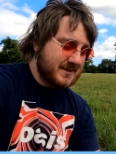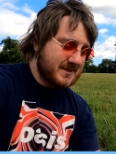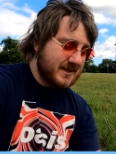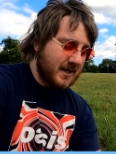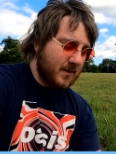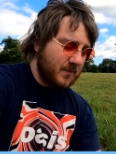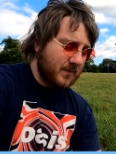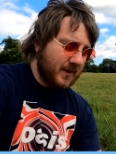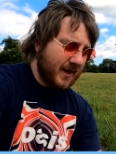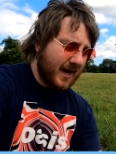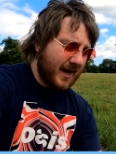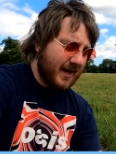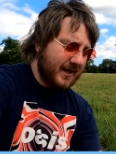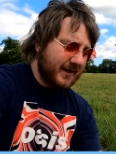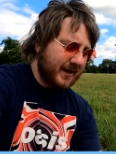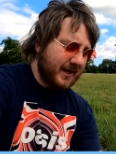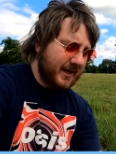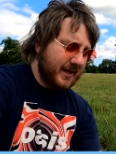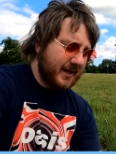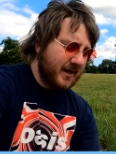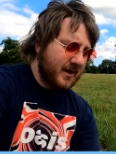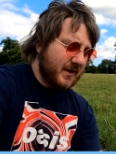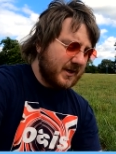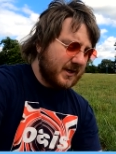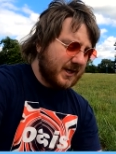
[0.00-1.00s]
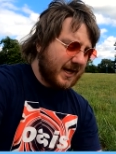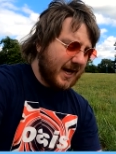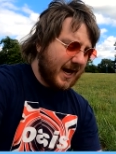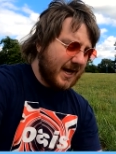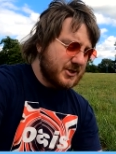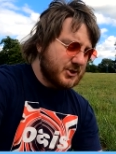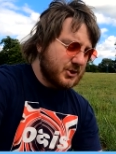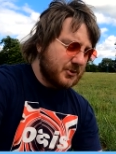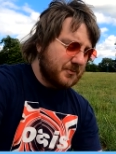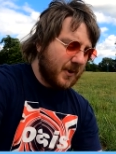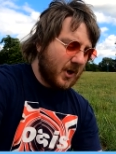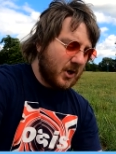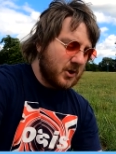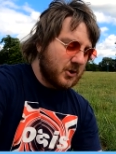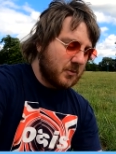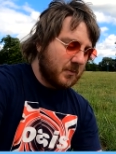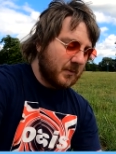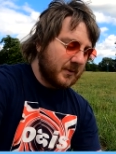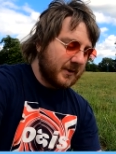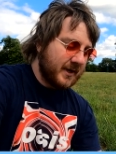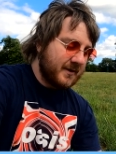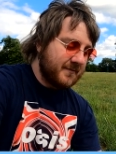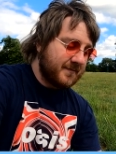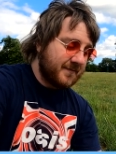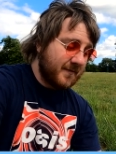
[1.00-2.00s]
XL candy for catching
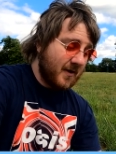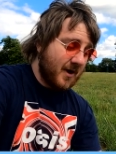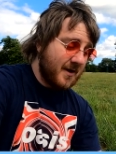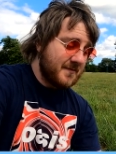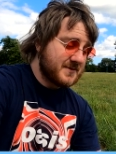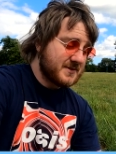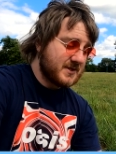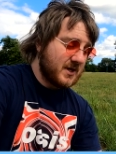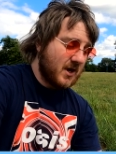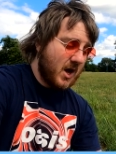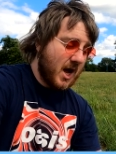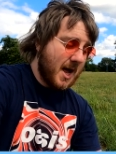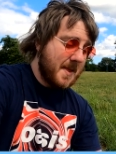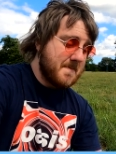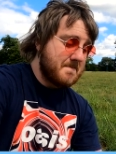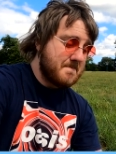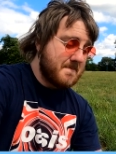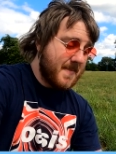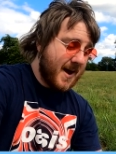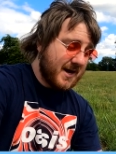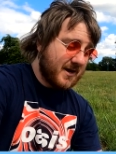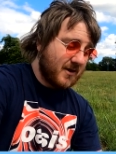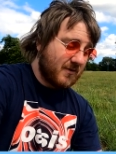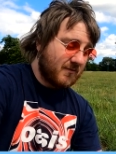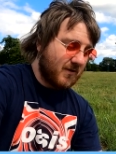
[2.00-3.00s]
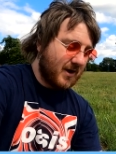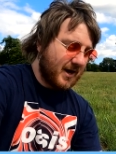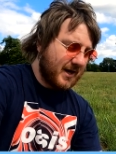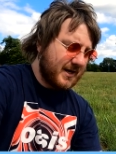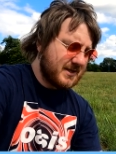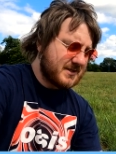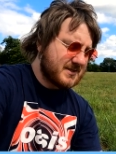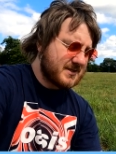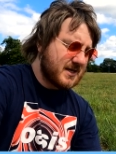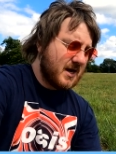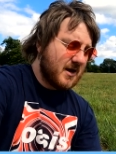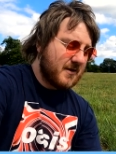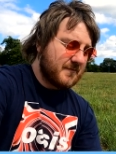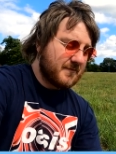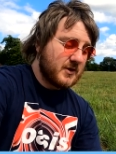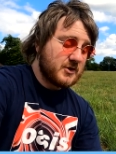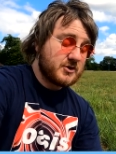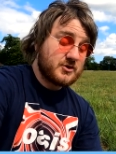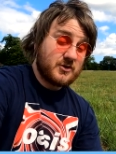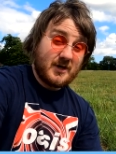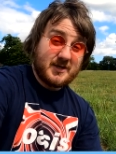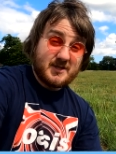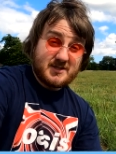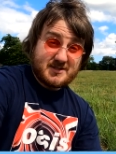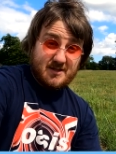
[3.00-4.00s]
Pokemon in 5-star and Mega Raids
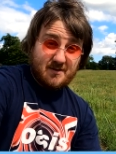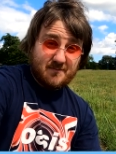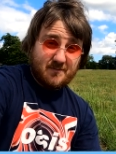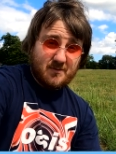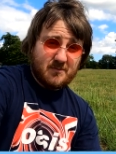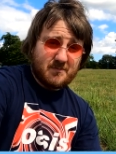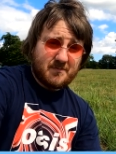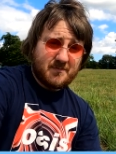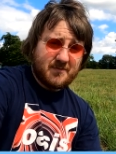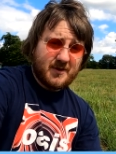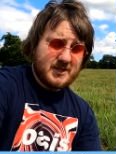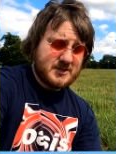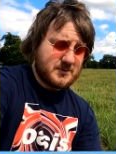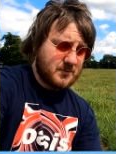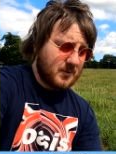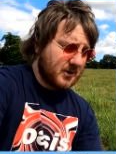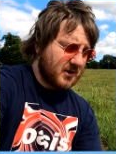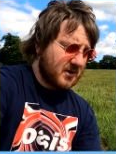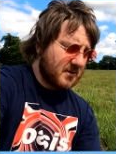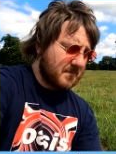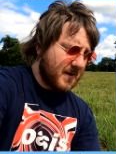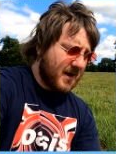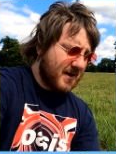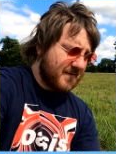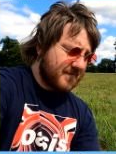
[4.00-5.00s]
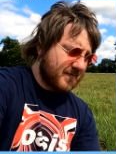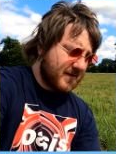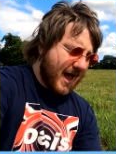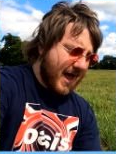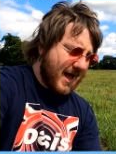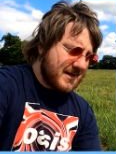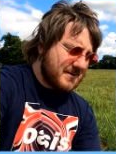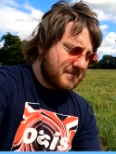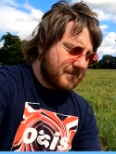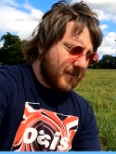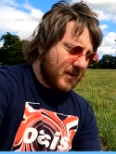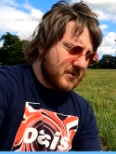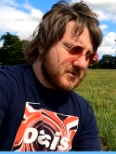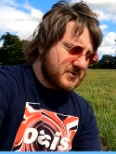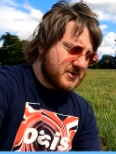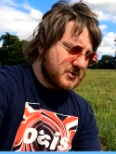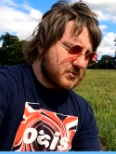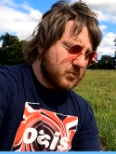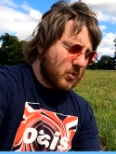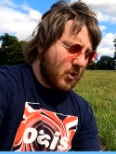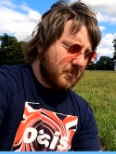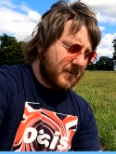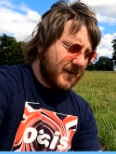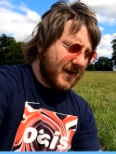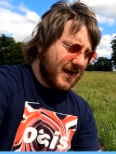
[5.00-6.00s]
for trainers level 31 and above. And
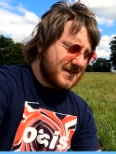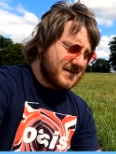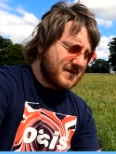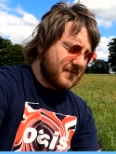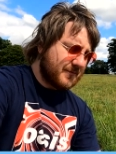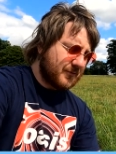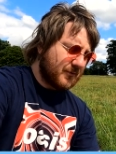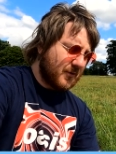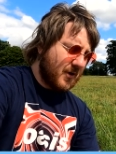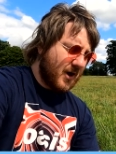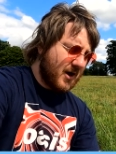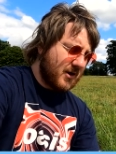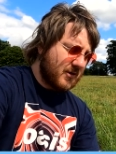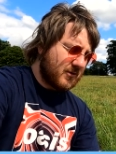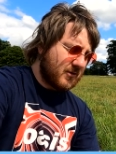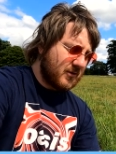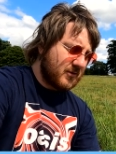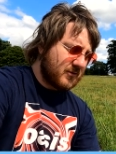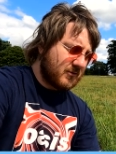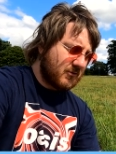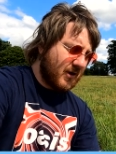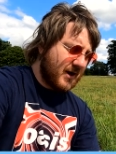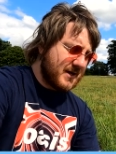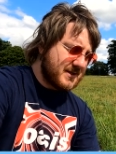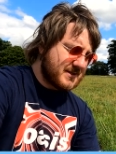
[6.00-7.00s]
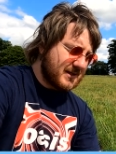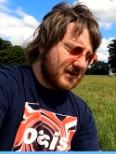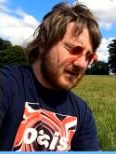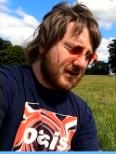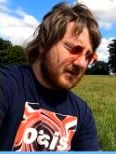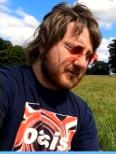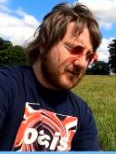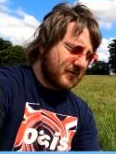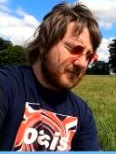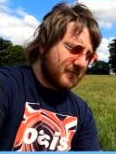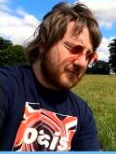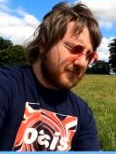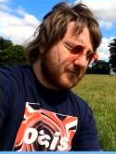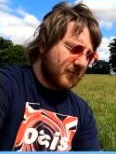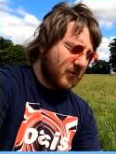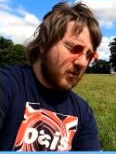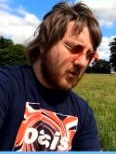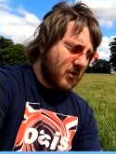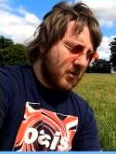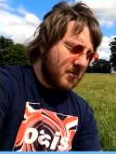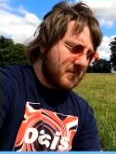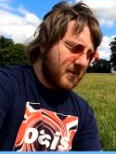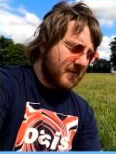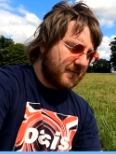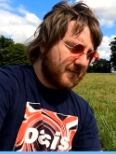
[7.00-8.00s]
bonuses will be active throughout Greater London
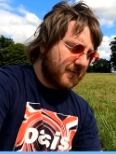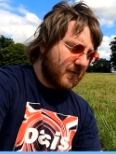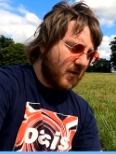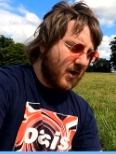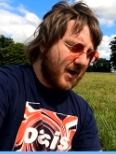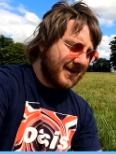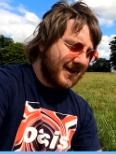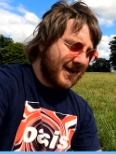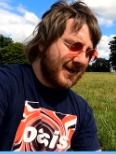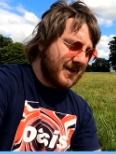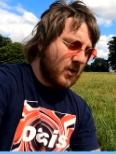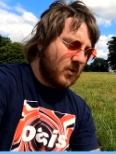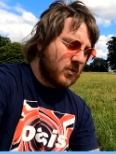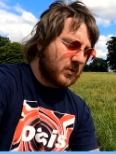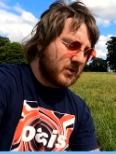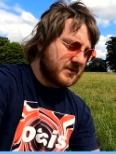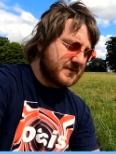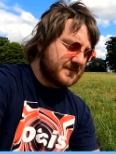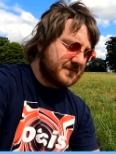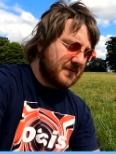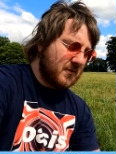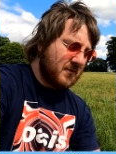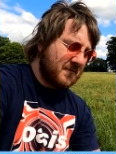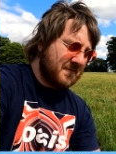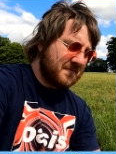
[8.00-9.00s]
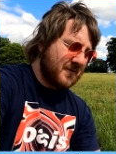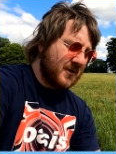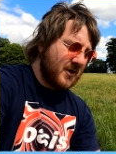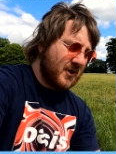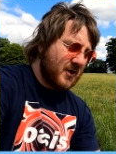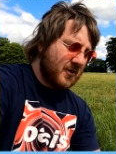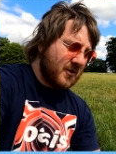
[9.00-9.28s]
from Friday, August 4th